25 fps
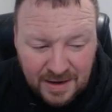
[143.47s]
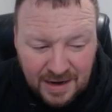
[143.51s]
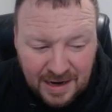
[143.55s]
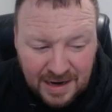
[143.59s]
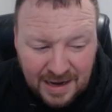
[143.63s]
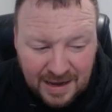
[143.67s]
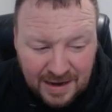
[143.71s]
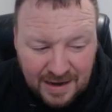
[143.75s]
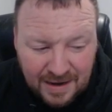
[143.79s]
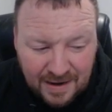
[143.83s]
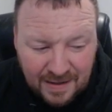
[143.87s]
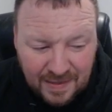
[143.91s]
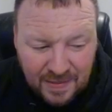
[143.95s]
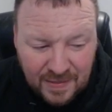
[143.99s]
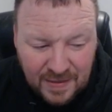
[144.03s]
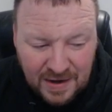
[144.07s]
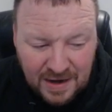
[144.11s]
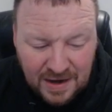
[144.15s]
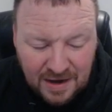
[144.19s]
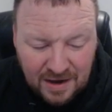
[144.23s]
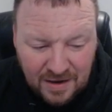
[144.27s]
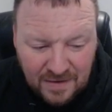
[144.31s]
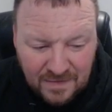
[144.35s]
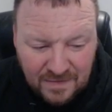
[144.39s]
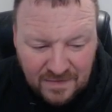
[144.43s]
And I
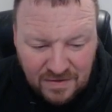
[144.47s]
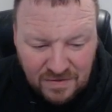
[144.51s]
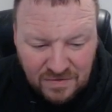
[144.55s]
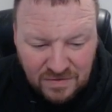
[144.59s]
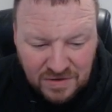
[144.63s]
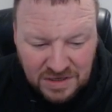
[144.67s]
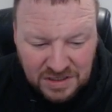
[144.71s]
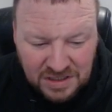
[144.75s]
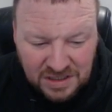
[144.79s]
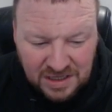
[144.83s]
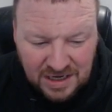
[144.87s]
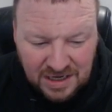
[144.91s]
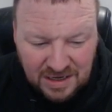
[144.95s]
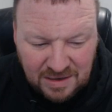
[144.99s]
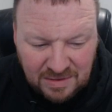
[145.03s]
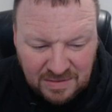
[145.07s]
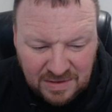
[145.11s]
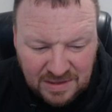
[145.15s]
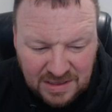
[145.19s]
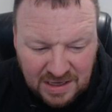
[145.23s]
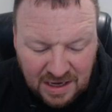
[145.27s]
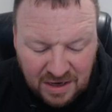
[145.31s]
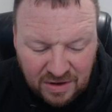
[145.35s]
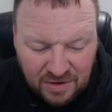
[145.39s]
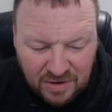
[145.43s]
think I feel the same
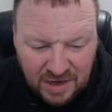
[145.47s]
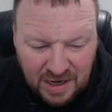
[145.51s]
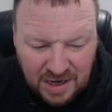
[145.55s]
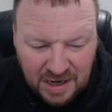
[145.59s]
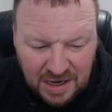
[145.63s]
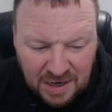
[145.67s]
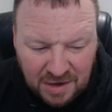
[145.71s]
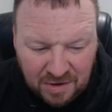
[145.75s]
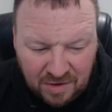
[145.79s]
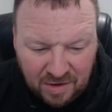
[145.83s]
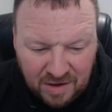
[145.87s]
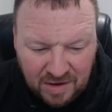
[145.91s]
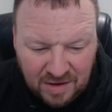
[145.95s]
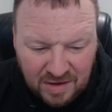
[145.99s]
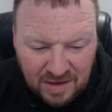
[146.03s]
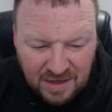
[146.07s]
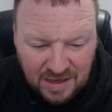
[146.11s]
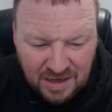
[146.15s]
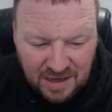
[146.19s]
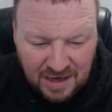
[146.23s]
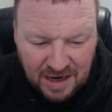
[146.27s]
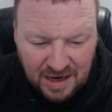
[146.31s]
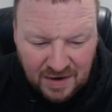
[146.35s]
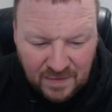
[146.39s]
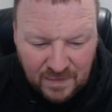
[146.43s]
down here. I
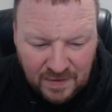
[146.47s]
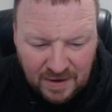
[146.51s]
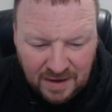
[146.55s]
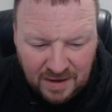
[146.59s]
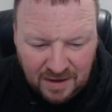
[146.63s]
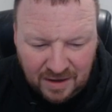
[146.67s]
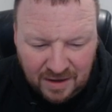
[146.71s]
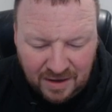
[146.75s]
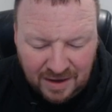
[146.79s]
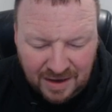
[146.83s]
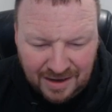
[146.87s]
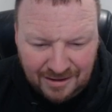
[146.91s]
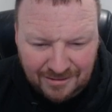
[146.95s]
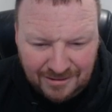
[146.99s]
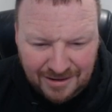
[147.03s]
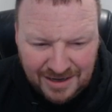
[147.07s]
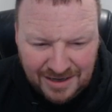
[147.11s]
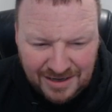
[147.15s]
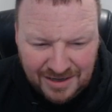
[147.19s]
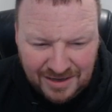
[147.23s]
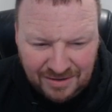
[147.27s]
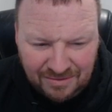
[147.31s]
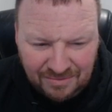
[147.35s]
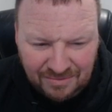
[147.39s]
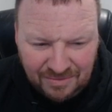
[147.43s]
think having like
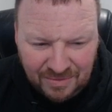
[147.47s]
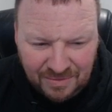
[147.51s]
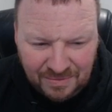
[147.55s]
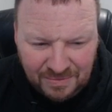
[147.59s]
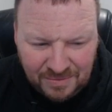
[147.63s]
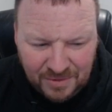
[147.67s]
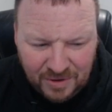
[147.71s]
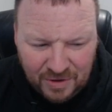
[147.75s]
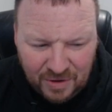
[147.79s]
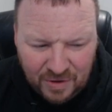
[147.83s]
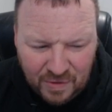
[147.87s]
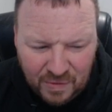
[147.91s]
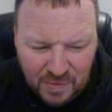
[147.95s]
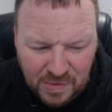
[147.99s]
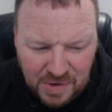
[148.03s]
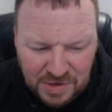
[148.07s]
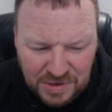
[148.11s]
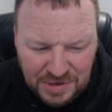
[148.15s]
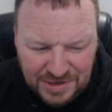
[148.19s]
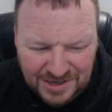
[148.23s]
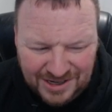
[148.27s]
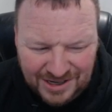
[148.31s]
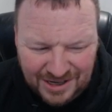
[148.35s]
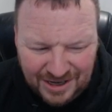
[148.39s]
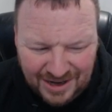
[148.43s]
this
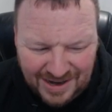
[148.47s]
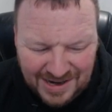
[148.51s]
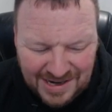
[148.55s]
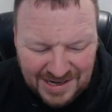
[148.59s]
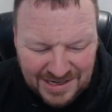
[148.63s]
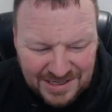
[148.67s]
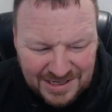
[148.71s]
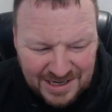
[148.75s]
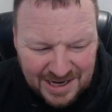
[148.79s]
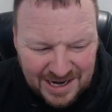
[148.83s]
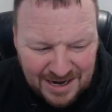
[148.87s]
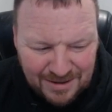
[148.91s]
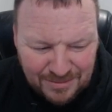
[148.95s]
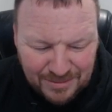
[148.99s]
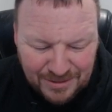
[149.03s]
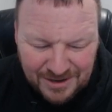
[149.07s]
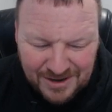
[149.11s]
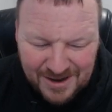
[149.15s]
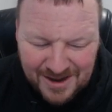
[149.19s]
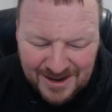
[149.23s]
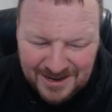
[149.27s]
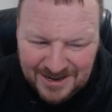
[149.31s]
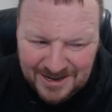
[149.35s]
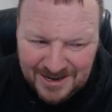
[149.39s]
orange lightsaber,